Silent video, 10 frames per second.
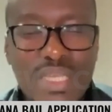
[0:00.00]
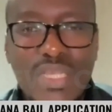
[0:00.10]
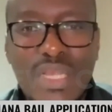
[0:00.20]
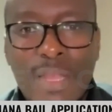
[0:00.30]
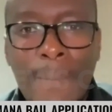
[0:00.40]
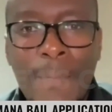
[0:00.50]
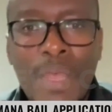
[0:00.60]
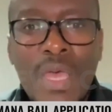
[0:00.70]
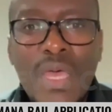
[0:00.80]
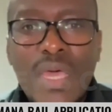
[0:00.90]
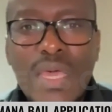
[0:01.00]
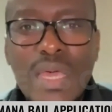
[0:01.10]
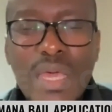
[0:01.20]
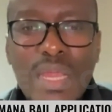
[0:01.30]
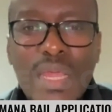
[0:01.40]
Certainly,
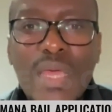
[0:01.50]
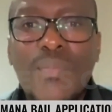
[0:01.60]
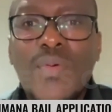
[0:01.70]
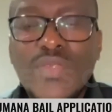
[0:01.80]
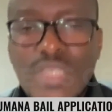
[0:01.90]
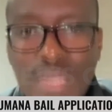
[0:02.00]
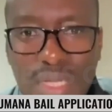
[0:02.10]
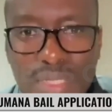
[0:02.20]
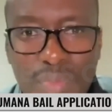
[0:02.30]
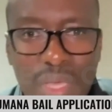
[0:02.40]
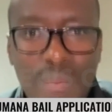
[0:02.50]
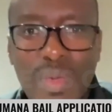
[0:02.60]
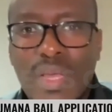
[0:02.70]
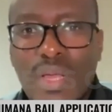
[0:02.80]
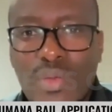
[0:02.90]
and her position as being a
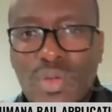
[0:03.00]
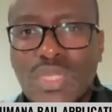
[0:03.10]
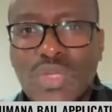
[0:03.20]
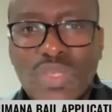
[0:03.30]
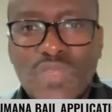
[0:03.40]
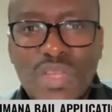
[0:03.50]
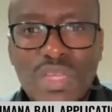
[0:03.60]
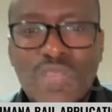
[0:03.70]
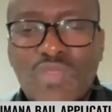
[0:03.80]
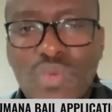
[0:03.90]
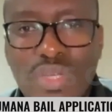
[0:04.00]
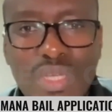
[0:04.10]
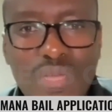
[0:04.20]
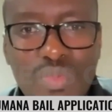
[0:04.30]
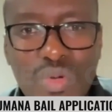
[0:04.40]
medical doctor was very
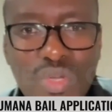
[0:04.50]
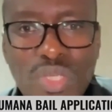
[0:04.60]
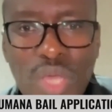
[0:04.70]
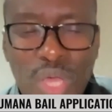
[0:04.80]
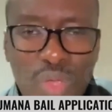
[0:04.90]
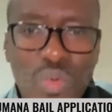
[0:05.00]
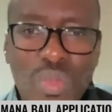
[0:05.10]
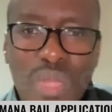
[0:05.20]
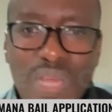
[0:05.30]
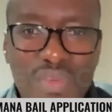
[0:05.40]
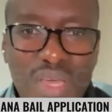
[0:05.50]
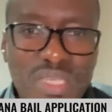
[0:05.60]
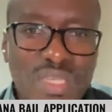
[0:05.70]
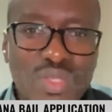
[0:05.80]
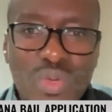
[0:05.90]
influential, because you then have
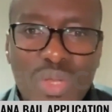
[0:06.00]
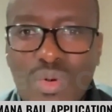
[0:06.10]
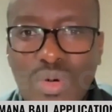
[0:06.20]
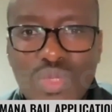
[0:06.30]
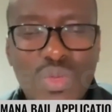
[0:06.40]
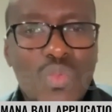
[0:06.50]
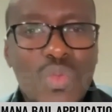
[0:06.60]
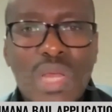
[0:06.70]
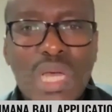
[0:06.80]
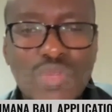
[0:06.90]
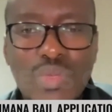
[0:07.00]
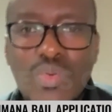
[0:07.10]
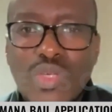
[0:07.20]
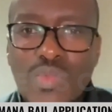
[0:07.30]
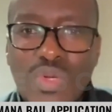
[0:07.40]
access to records when it comes to
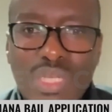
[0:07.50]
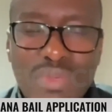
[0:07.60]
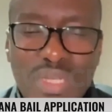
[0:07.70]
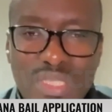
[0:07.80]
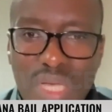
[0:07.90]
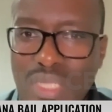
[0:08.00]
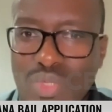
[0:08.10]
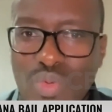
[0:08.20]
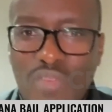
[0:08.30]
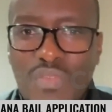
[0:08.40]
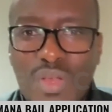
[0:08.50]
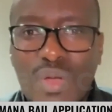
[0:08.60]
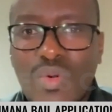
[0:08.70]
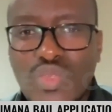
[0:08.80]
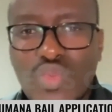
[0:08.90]
post-mortem results. We have
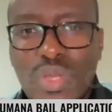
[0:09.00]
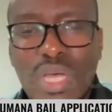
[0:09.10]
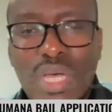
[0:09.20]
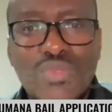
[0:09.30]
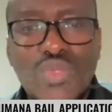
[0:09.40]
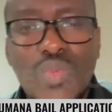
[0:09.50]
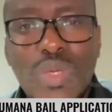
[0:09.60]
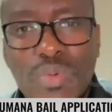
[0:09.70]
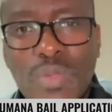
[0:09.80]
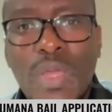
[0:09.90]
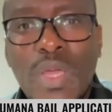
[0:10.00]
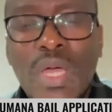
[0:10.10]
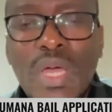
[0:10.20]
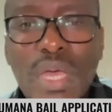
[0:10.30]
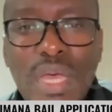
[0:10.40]
records when it comes to people
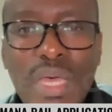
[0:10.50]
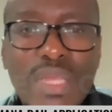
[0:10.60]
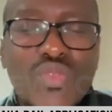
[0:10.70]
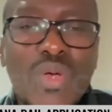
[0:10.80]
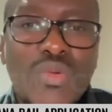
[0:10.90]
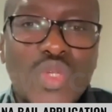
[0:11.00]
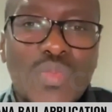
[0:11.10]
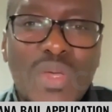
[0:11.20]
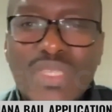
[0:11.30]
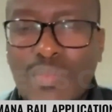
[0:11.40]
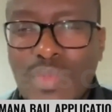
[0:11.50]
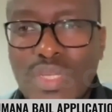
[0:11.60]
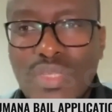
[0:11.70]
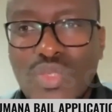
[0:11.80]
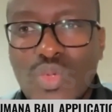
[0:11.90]
that you're going to make
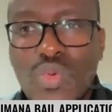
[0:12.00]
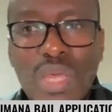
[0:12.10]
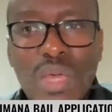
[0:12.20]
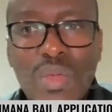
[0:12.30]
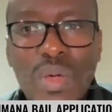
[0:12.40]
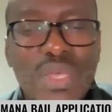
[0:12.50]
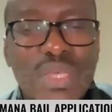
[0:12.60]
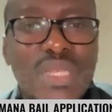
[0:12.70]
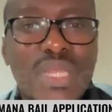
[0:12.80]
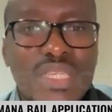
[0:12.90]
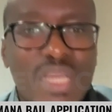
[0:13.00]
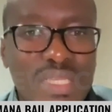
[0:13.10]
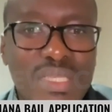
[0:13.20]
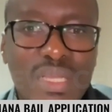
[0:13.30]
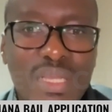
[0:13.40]
submissions to. Then you are easily
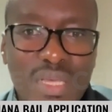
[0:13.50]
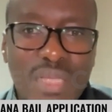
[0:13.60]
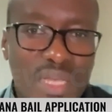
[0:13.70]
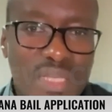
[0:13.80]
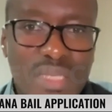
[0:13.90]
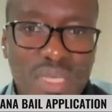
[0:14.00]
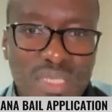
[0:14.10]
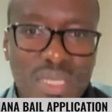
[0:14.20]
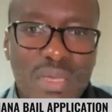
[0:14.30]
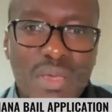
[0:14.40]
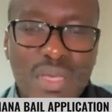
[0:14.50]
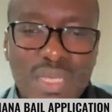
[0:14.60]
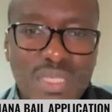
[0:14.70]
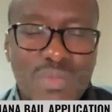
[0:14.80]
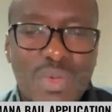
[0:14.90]
trusted
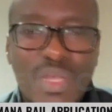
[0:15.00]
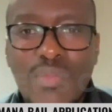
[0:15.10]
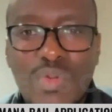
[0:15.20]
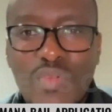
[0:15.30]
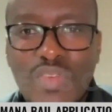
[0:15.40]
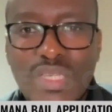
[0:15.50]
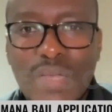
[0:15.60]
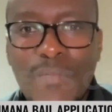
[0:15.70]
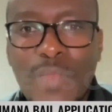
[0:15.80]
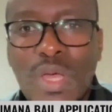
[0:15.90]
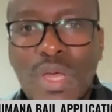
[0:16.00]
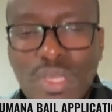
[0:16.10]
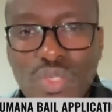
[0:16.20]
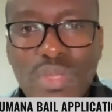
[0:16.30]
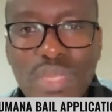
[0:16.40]
as a medical professional.
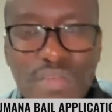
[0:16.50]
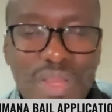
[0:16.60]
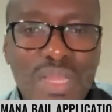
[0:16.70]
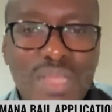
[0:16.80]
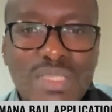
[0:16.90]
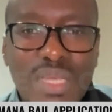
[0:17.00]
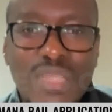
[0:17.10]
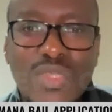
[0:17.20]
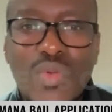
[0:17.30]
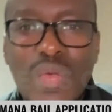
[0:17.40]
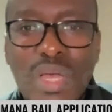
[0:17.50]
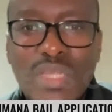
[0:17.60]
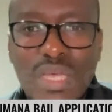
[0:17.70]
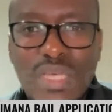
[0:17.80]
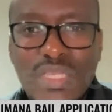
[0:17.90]
So definitely the state is looking
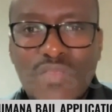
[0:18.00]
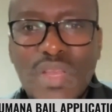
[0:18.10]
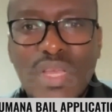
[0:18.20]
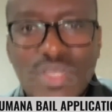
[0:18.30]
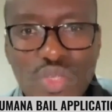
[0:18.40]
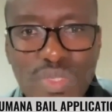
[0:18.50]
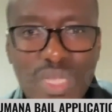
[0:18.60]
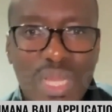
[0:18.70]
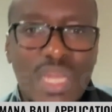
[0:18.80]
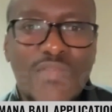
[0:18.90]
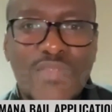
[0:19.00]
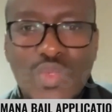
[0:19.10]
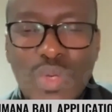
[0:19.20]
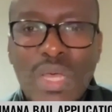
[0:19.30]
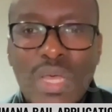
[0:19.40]
at her as a very instrumented
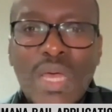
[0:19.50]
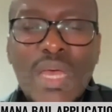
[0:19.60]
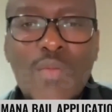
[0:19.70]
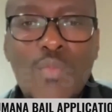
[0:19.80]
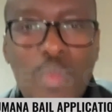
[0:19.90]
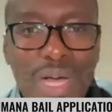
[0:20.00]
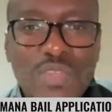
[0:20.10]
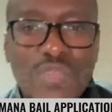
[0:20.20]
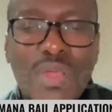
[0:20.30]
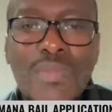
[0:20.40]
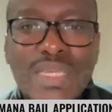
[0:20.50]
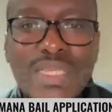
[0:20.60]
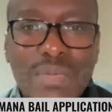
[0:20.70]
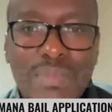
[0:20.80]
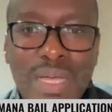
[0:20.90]
individual and part of the
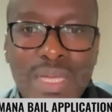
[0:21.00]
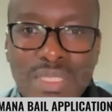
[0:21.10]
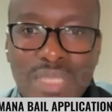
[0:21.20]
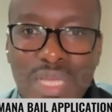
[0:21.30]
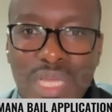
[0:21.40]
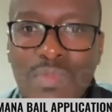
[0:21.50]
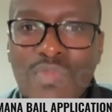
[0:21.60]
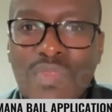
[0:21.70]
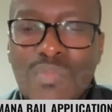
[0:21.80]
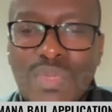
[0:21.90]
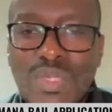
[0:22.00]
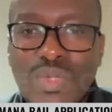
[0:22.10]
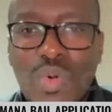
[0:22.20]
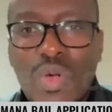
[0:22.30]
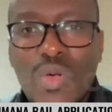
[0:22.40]
mastermind team of the
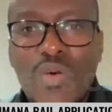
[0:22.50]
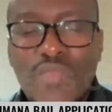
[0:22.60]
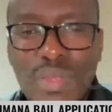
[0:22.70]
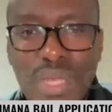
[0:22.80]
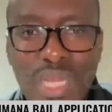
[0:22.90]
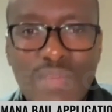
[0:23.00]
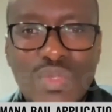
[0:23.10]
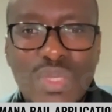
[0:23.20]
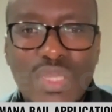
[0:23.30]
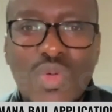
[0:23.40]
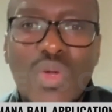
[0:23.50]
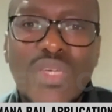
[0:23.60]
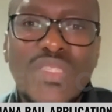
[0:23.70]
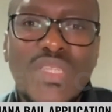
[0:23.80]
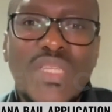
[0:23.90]
person of the individual that
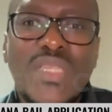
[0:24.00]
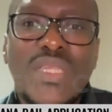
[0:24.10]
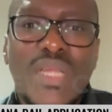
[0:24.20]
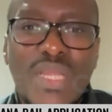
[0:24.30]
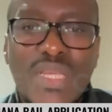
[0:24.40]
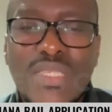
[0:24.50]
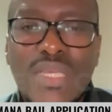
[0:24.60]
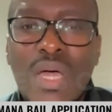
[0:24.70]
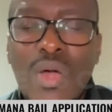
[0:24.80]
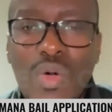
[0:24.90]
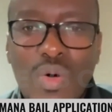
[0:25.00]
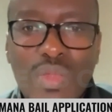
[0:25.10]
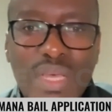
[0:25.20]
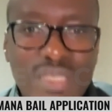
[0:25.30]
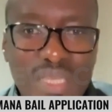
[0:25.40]
orchestrated the release or
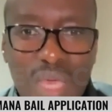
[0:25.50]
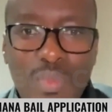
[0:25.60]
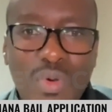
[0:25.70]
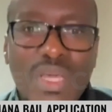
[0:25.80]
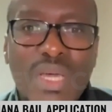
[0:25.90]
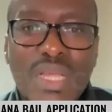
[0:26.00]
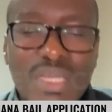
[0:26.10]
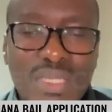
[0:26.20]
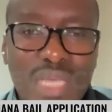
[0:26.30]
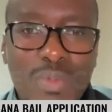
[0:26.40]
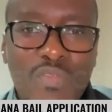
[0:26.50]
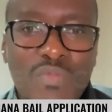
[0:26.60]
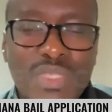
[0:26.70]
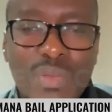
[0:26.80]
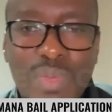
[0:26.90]
the escape or the great escape of
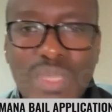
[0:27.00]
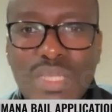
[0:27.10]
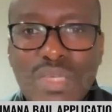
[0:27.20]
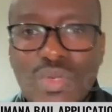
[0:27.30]
Mr. Best.